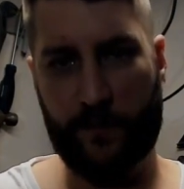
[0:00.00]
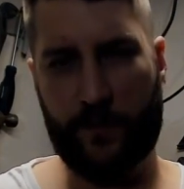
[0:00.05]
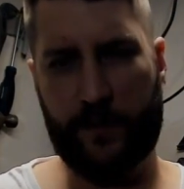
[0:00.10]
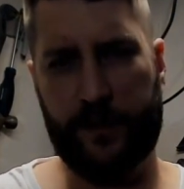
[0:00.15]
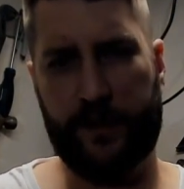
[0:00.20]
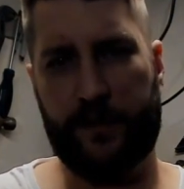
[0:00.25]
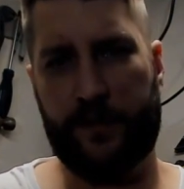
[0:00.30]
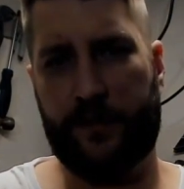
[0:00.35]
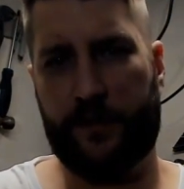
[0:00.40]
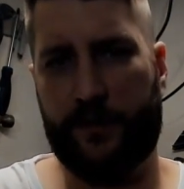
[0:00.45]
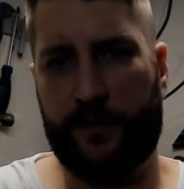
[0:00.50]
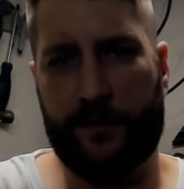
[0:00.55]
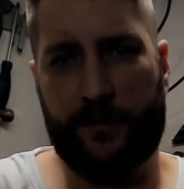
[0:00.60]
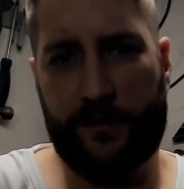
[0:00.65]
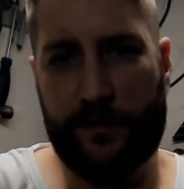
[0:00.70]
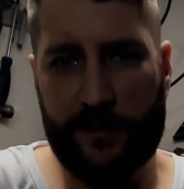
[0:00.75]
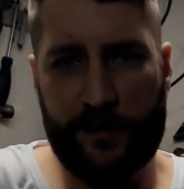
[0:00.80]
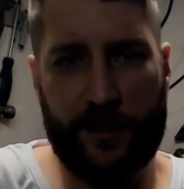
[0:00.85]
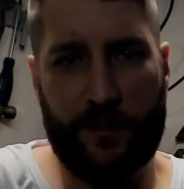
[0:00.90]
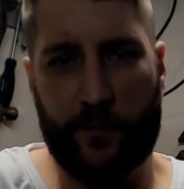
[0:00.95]
which,
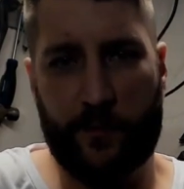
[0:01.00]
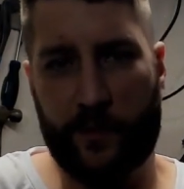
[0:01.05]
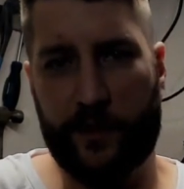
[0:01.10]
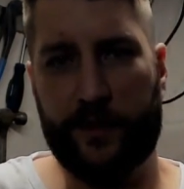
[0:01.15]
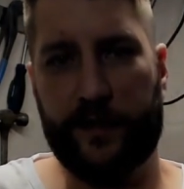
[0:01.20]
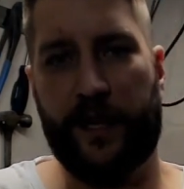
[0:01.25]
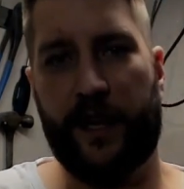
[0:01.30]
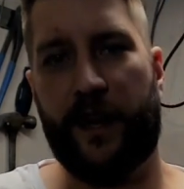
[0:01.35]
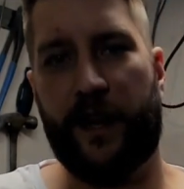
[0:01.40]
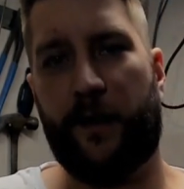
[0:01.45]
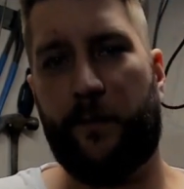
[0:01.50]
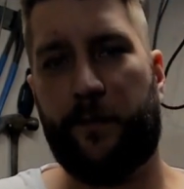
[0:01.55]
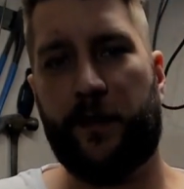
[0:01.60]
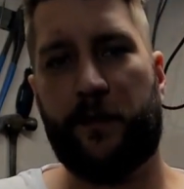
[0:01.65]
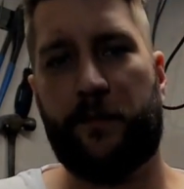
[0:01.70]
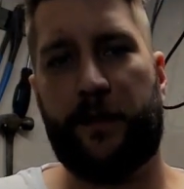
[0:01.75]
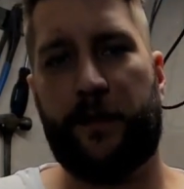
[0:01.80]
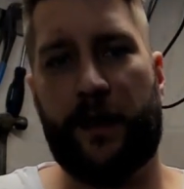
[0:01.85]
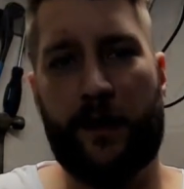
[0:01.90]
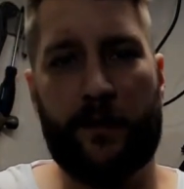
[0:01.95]
since I'm really happy
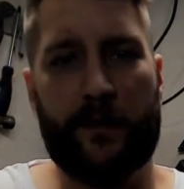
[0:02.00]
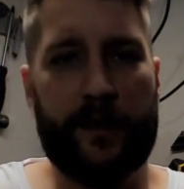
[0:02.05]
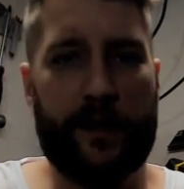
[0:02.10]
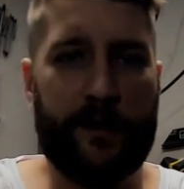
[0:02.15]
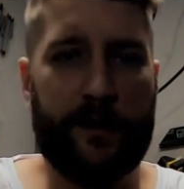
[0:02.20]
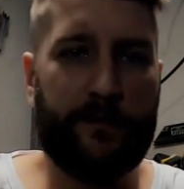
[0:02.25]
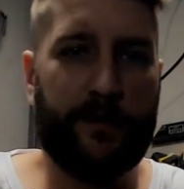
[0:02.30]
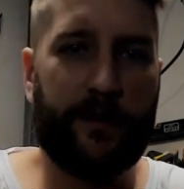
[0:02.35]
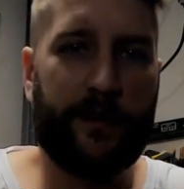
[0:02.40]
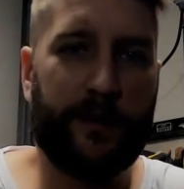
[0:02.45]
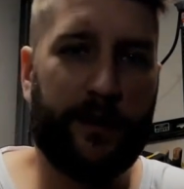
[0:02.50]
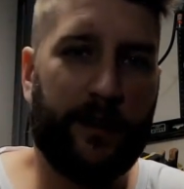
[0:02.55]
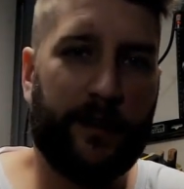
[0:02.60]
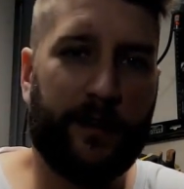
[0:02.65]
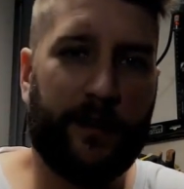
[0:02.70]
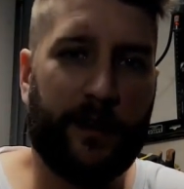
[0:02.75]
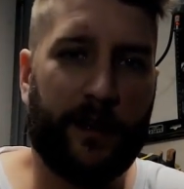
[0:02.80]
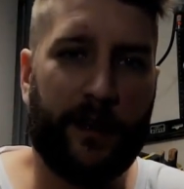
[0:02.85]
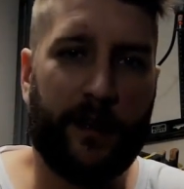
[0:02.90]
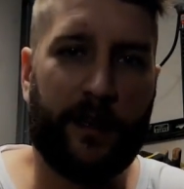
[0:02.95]
about everything,
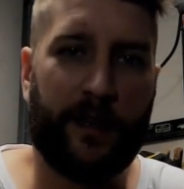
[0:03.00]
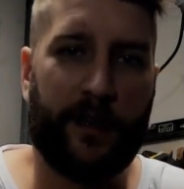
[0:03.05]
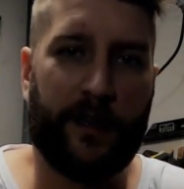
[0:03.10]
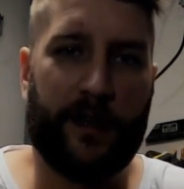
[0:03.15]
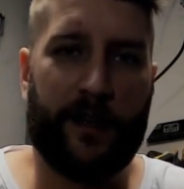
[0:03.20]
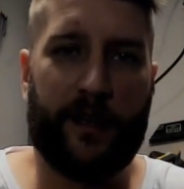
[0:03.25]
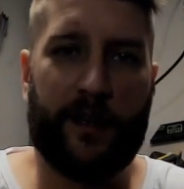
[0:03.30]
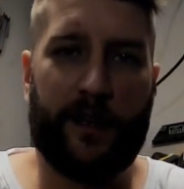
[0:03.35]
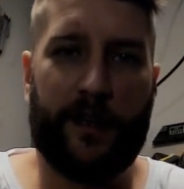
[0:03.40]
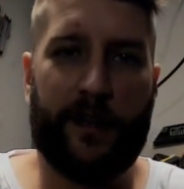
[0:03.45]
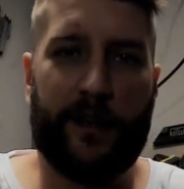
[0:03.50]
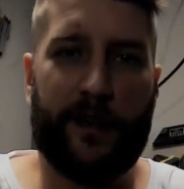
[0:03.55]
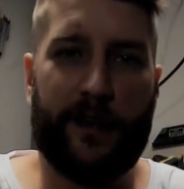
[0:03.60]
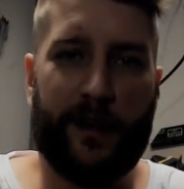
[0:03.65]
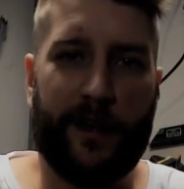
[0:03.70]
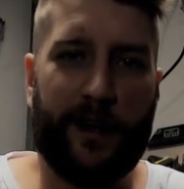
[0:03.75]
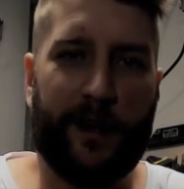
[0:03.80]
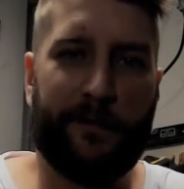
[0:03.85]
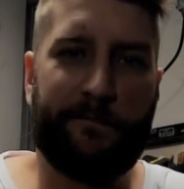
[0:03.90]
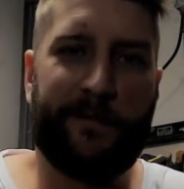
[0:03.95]

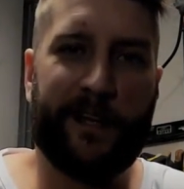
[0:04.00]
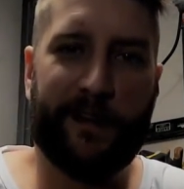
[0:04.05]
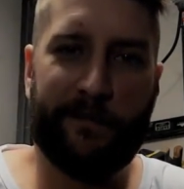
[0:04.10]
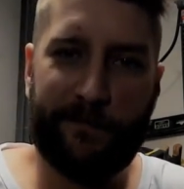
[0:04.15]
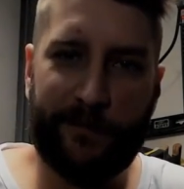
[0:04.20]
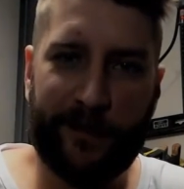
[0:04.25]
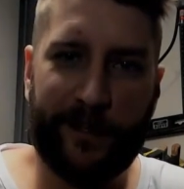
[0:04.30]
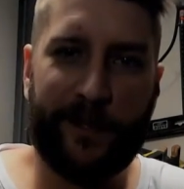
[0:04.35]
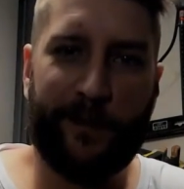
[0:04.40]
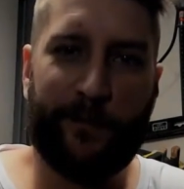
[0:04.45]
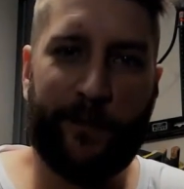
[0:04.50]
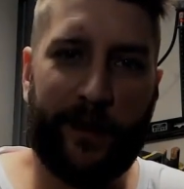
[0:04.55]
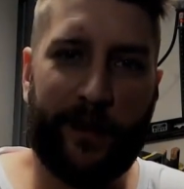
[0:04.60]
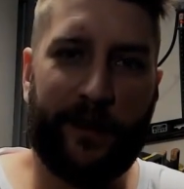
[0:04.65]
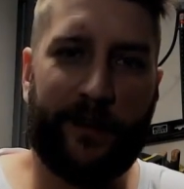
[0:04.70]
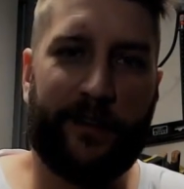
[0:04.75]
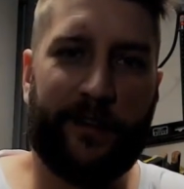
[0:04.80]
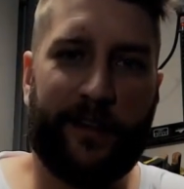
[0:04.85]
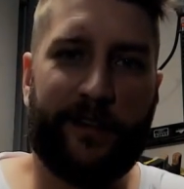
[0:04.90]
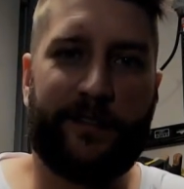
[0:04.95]
I'm definitely
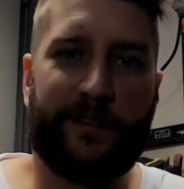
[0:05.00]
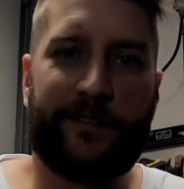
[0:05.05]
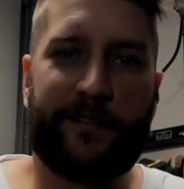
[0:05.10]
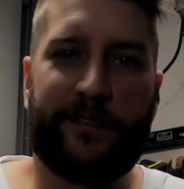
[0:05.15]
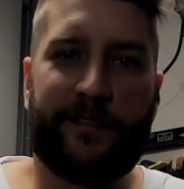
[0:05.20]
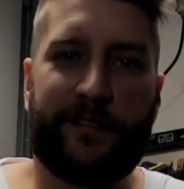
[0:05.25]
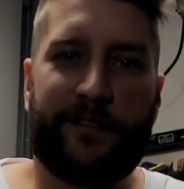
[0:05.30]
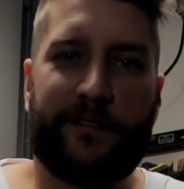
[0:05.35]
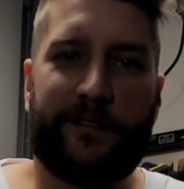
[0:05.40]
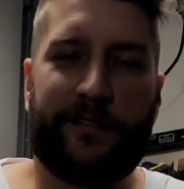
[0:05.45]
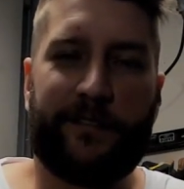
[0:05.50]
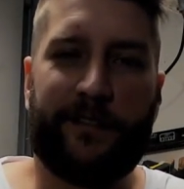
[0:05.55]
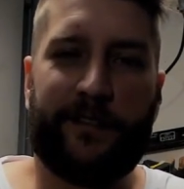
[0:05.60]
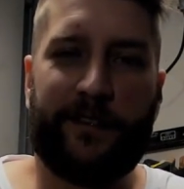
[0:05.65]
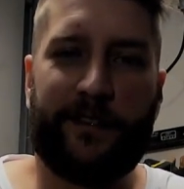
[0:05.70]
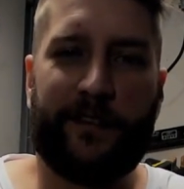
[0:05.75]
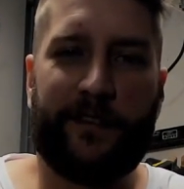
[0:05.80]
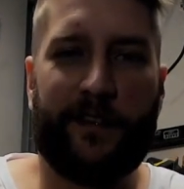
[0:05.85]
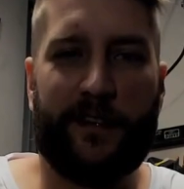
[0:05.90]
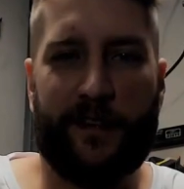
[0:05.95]
wearing this
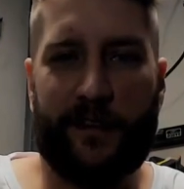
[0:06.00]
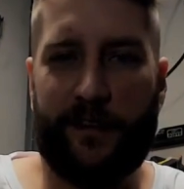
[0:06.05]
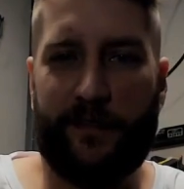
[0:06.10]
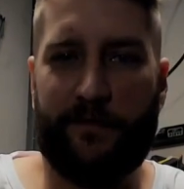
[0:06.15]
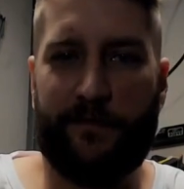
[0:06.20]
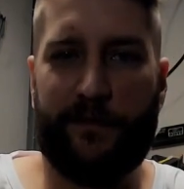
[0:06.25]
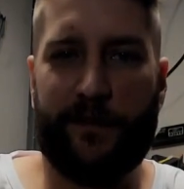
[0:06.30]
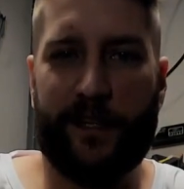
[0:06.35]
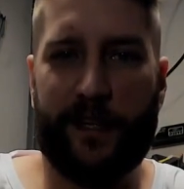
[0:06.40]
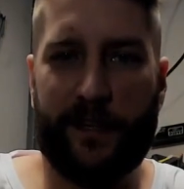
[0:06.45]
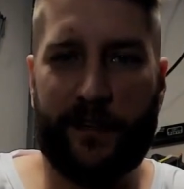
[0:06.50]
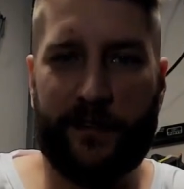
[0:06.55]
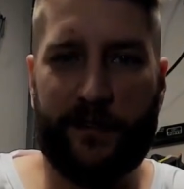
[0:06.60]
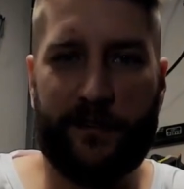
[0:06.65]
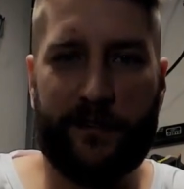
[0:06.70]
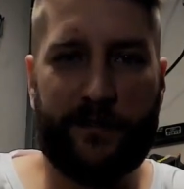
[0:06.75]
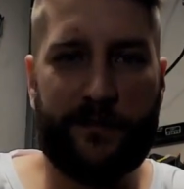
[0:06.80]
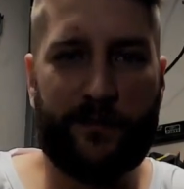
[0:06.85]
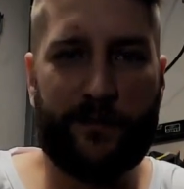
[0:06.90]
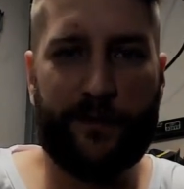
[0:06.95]
for the end of
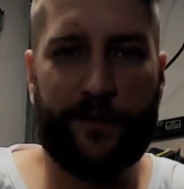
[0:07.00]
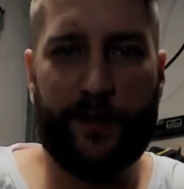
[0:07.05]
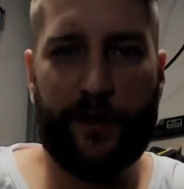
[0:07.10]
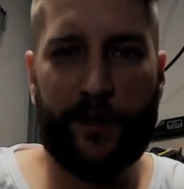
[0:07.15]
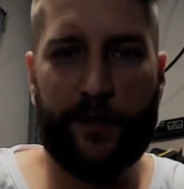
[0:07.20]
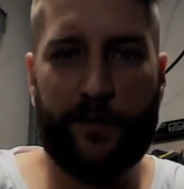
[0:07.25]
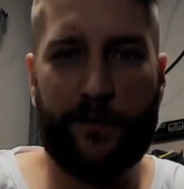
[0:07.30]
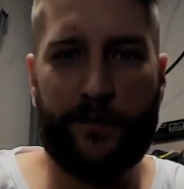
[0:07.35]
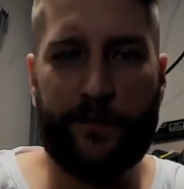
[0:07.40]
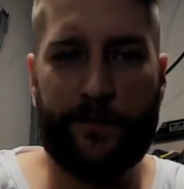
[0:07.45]
this review.